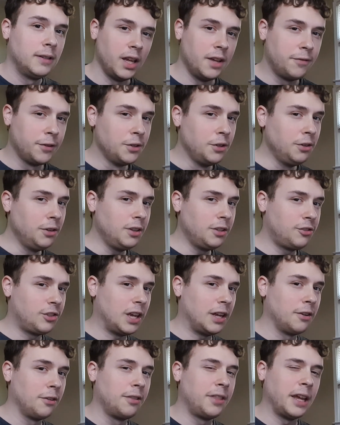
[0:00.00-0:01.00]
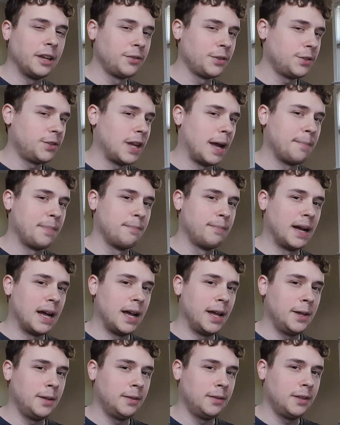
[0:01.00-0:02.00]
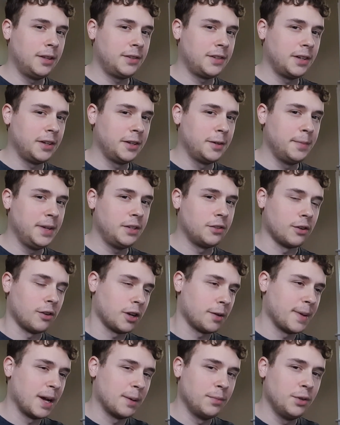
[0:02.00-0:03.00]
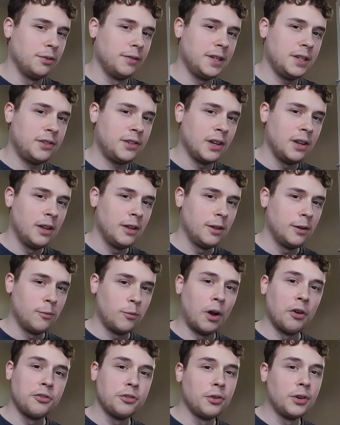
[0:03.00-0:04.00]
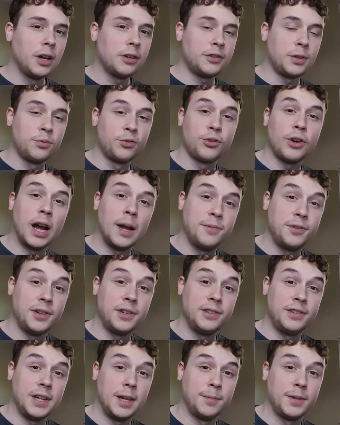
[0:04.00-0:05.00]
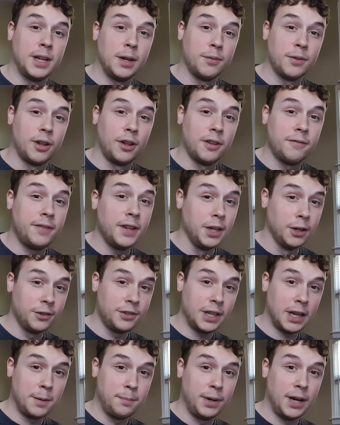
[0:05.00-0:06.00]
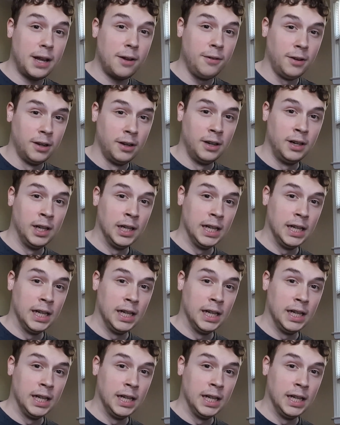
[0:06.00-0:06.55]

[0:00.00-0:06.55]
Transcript: If you're new to the channel, thanks for stopping by and listening to me talk about movies. Why don't you go down and subscribe so you can stay up to date with all the videos that I put out?